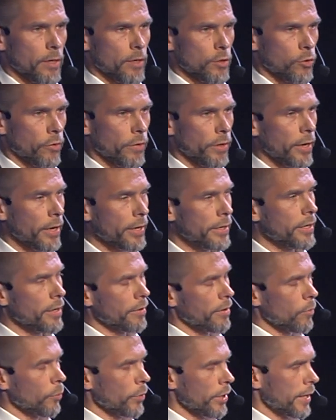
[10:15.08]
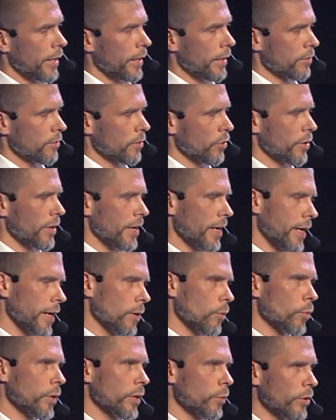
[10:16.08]
So the idea that we had is,
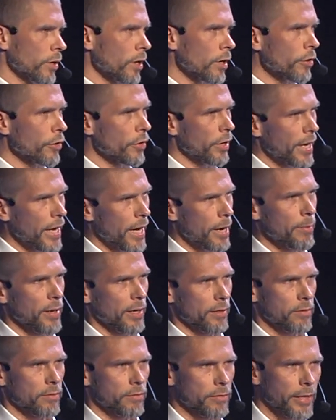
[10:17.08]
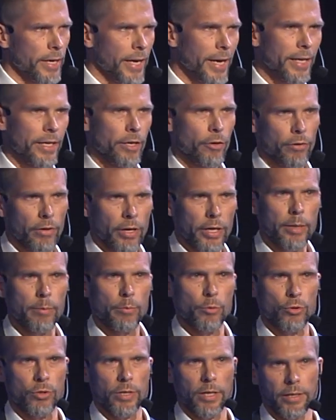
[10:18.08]
okay, we're not going to aim at 80 or
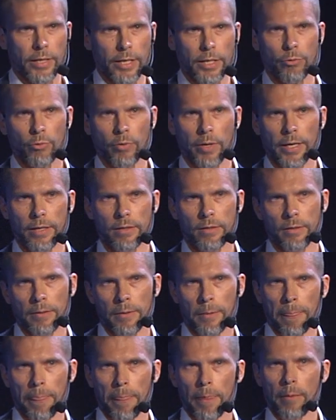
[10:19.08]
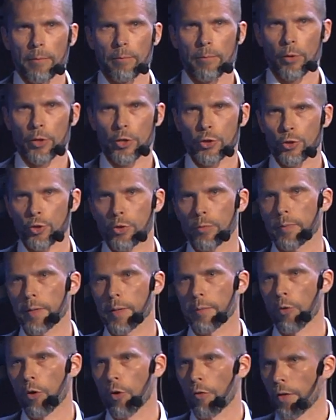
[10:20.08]
90% hit rate, but it should
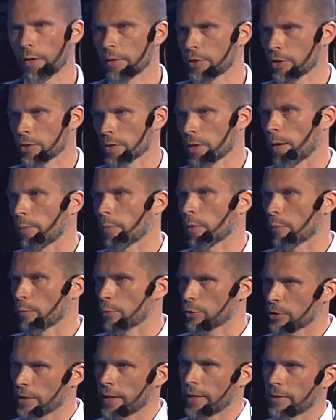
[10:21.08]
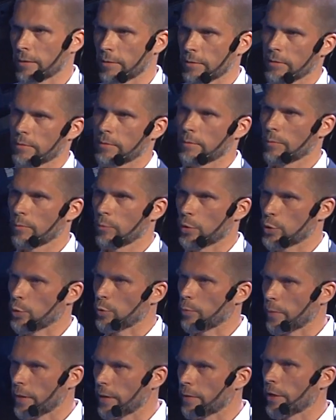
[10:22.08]
be more than just a couple of percent, which
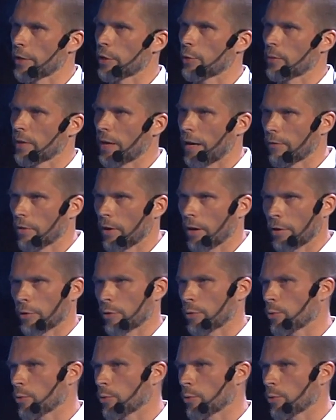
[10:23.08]
would mean that you would have 100